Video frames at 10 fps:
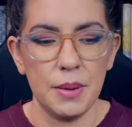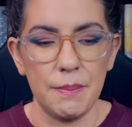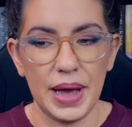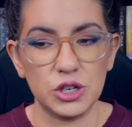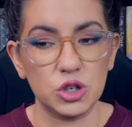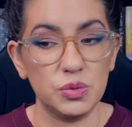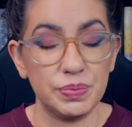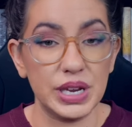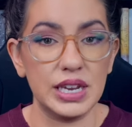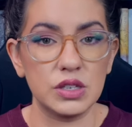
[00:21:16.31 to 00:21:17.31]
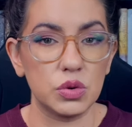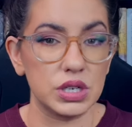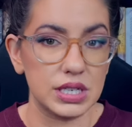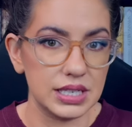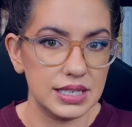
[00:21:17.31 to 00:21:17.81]
magical beings or
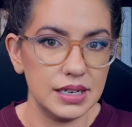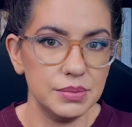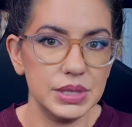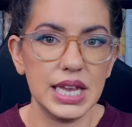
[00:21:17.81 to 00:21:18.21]
systems,